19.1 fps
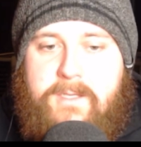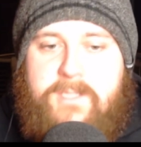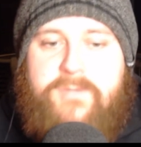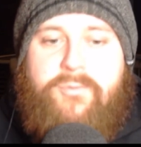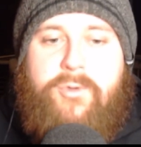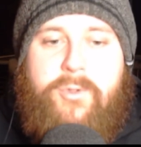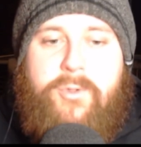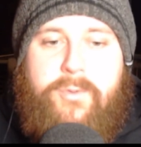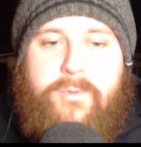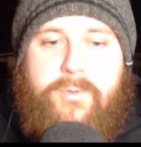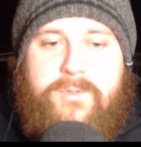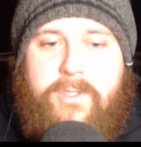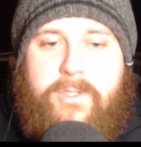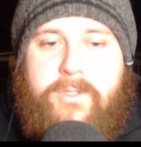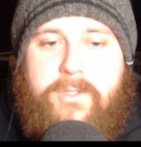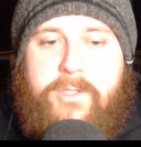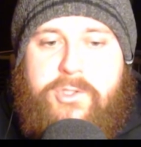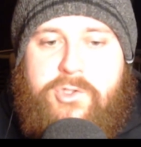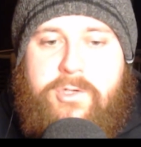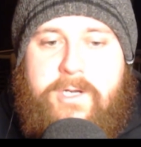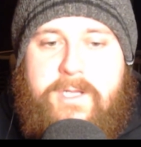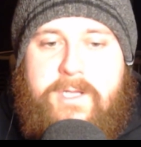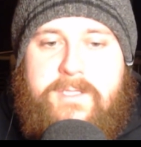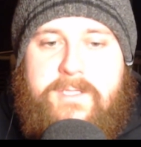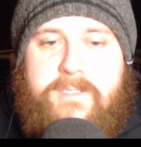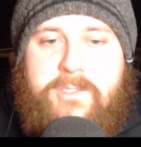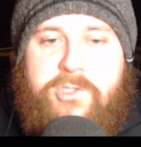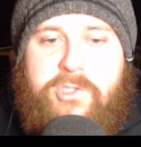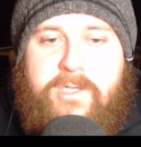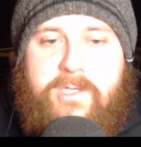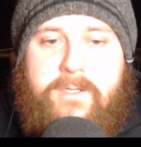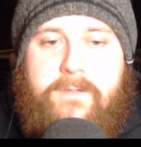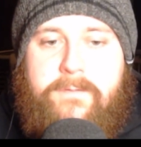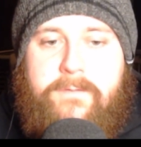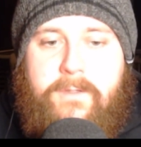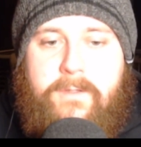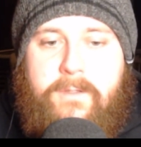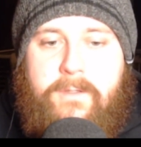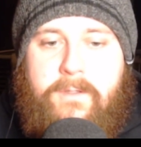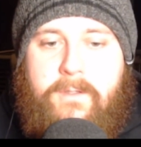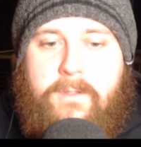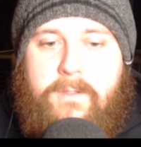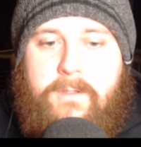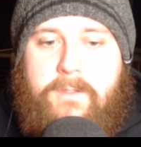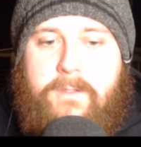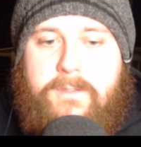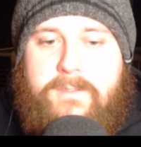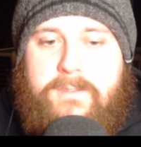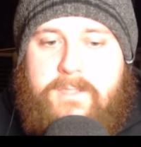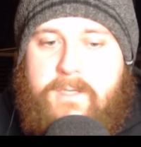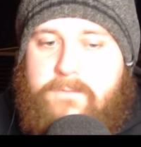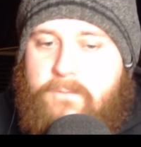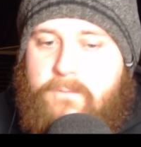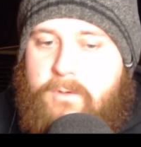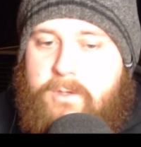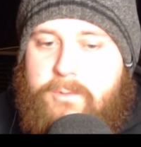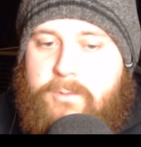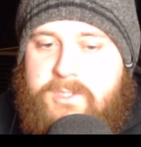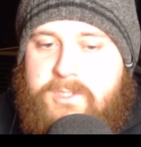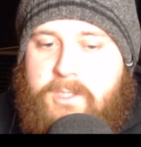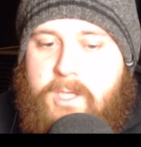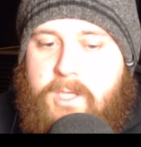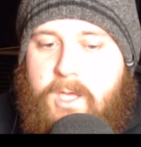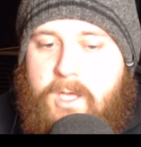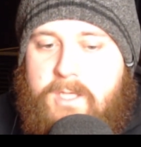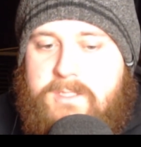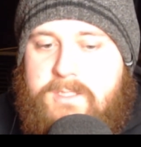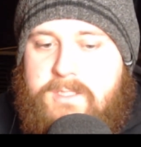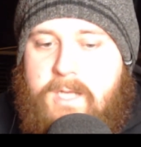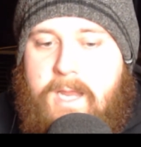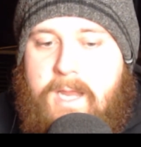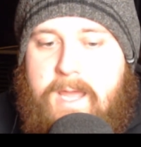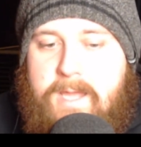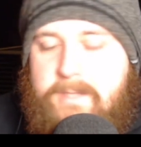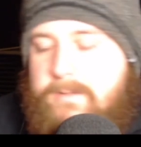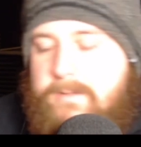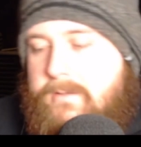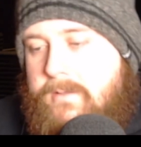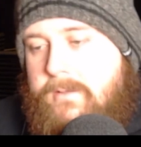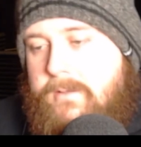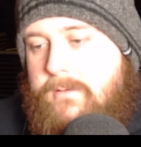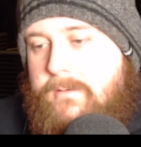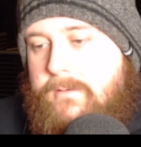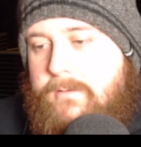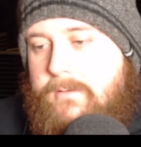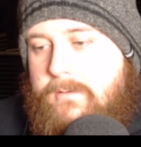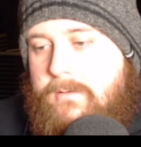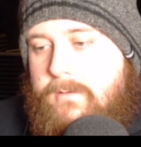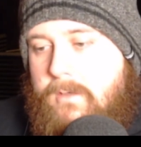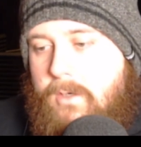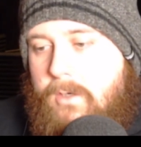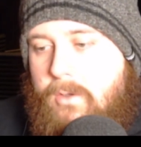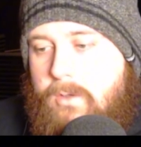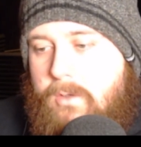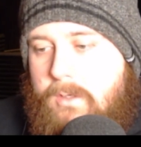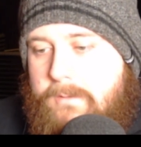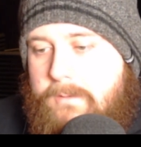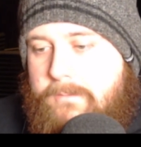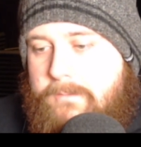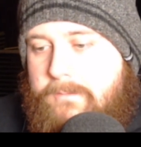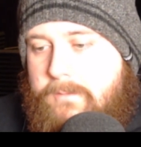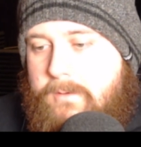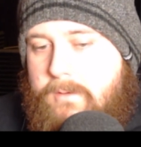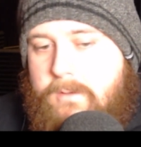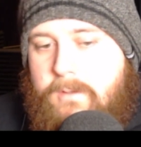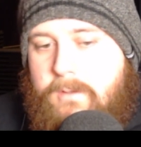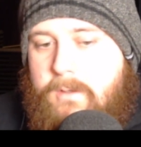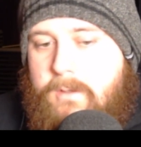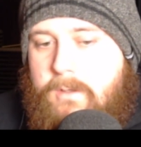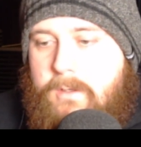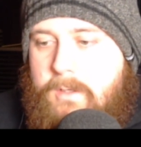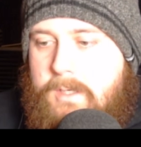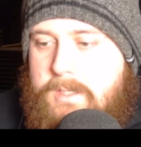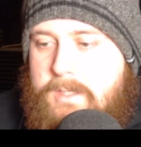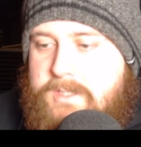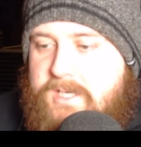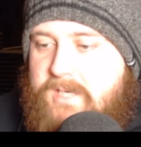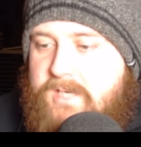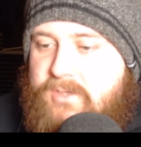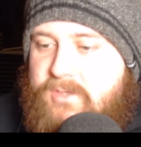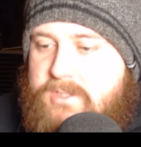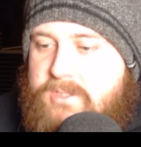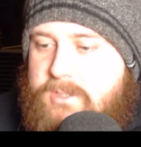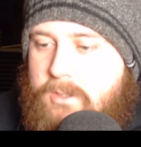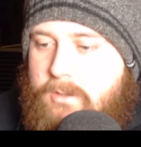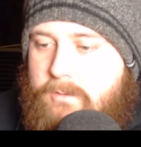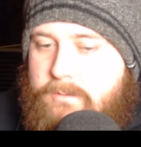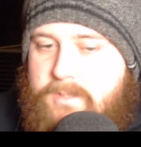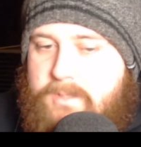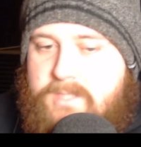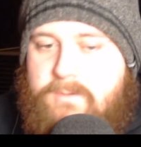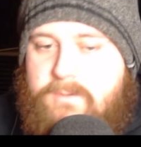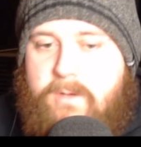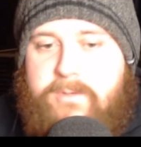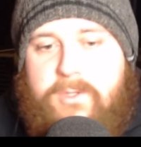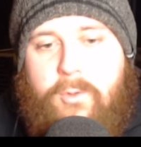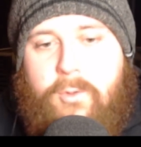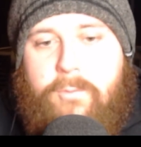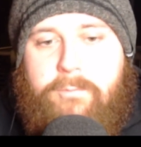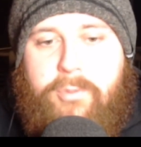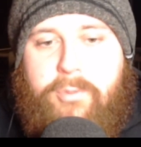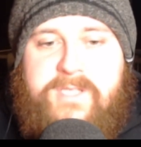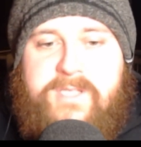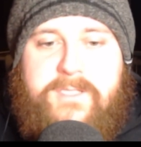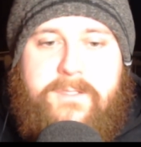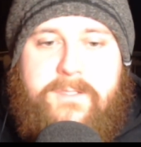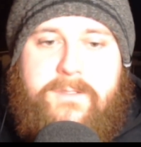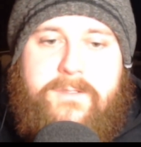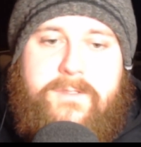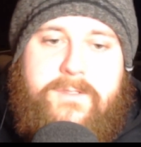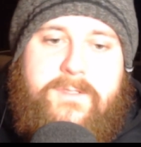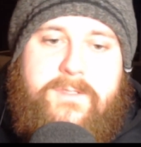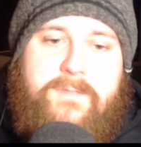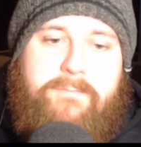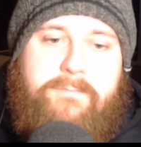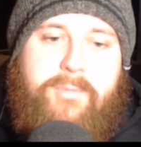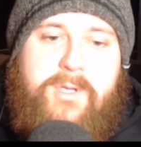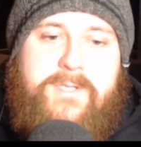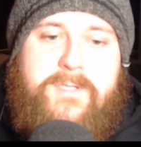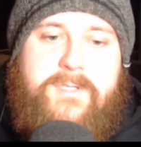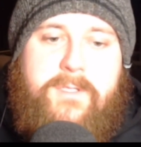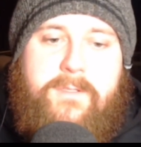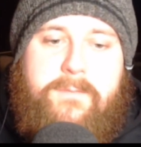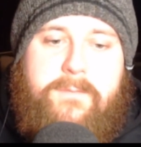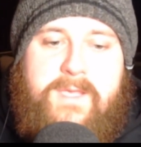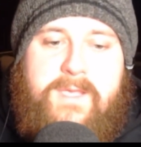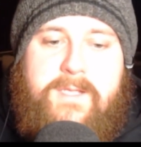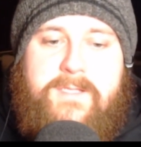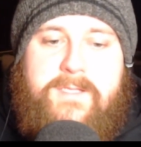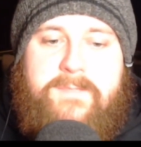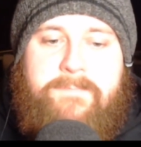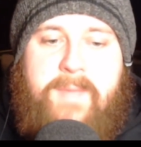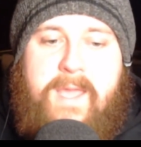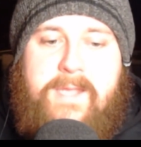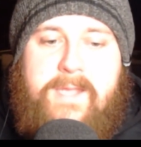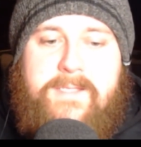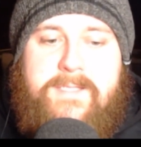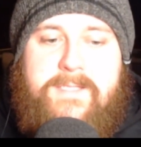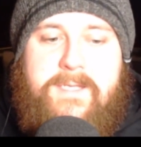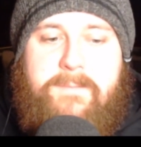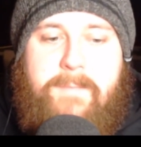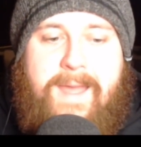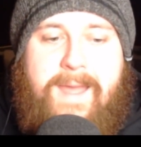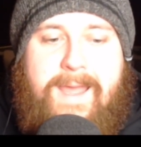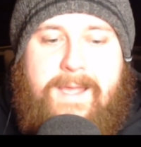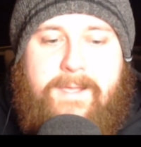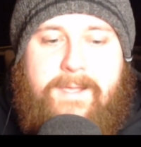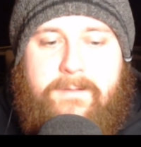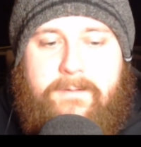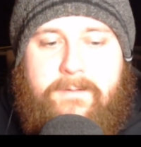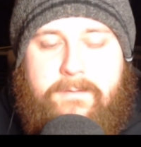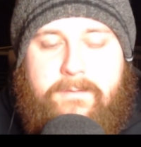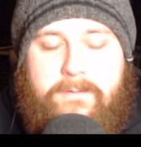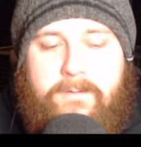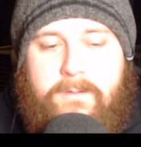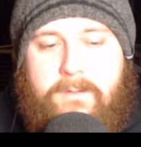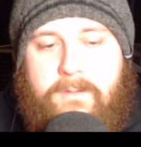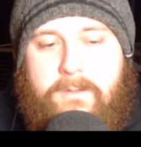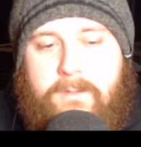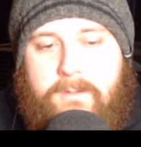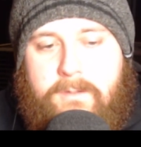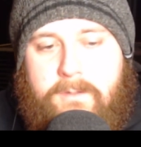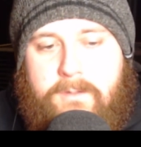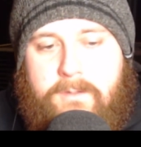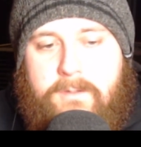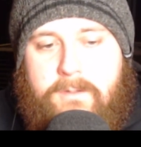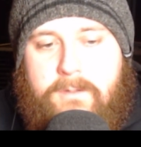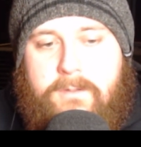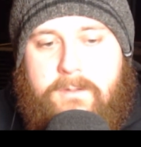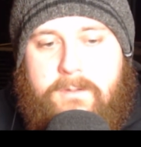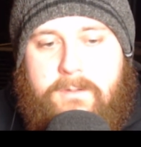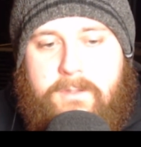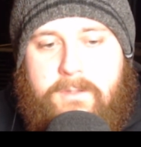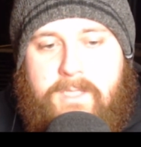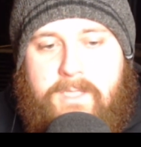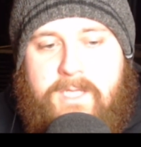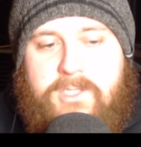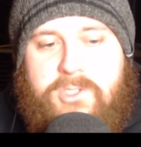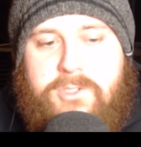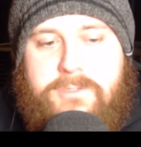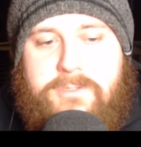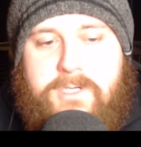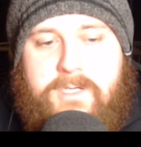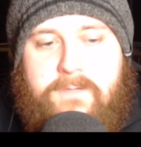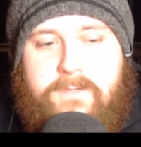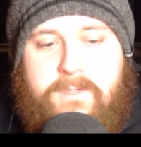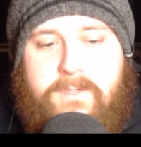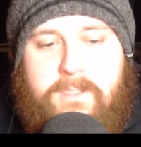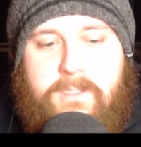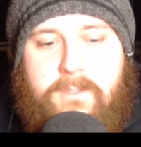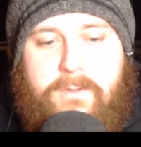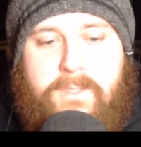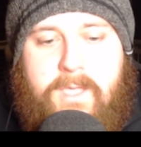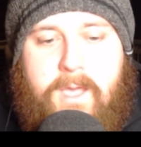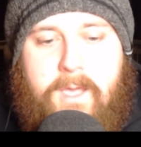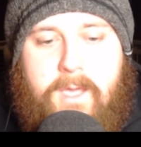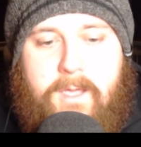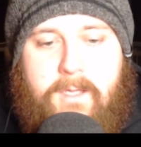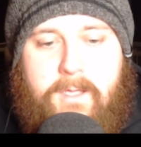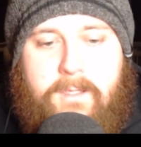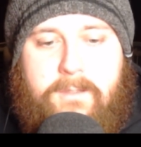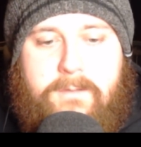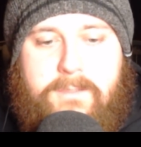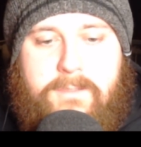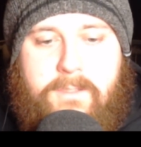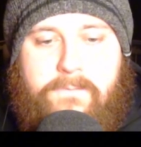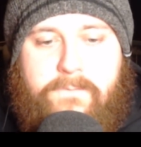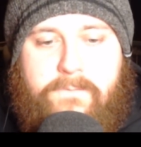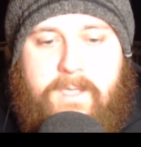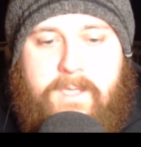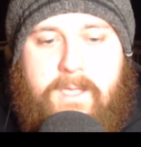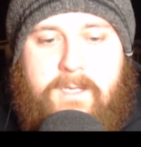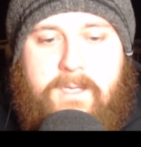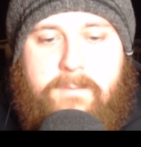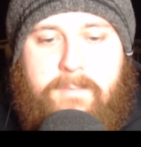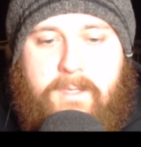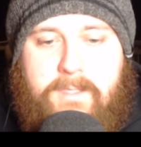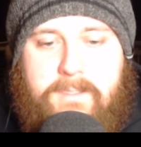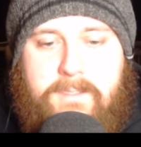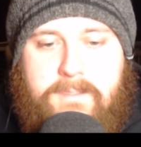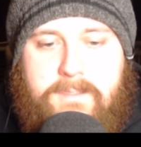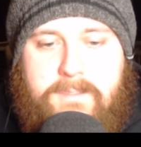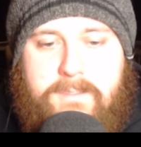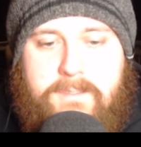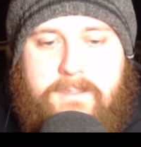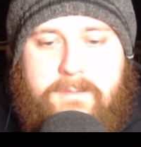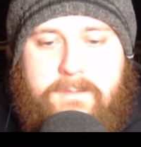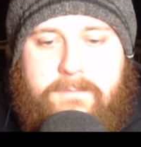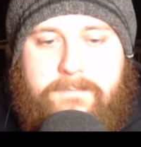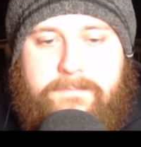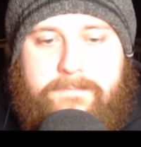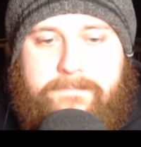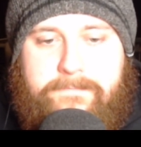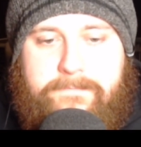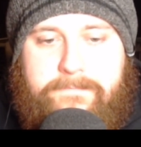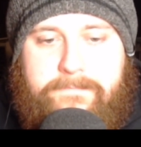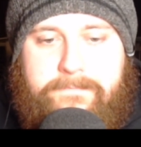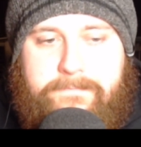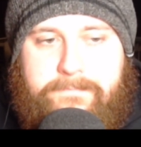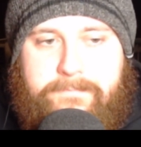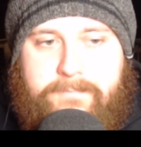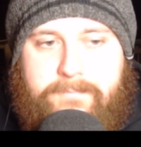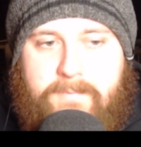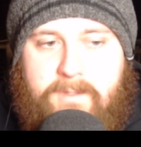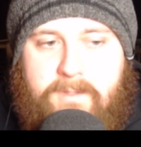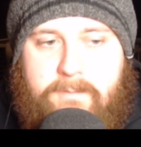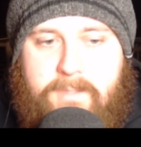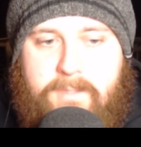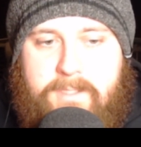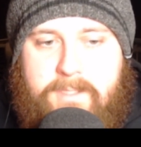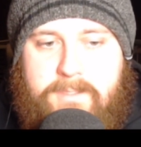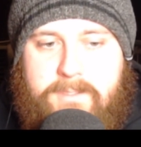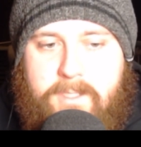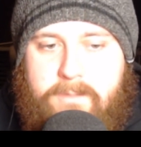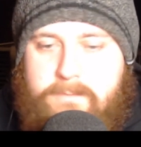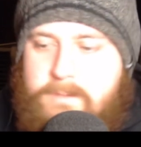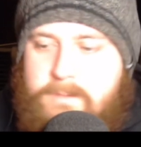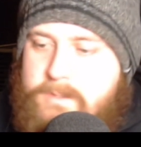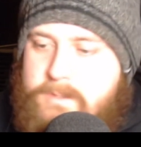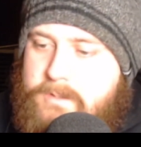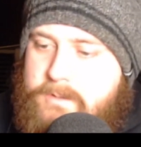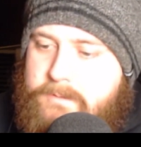runes on the trees and shit. So they thought it was a cursed land. Lol. Thank you for the 2. That's why we're called Britons. Britain means painted man. History of the UK. Don't forget it, please. Please don't.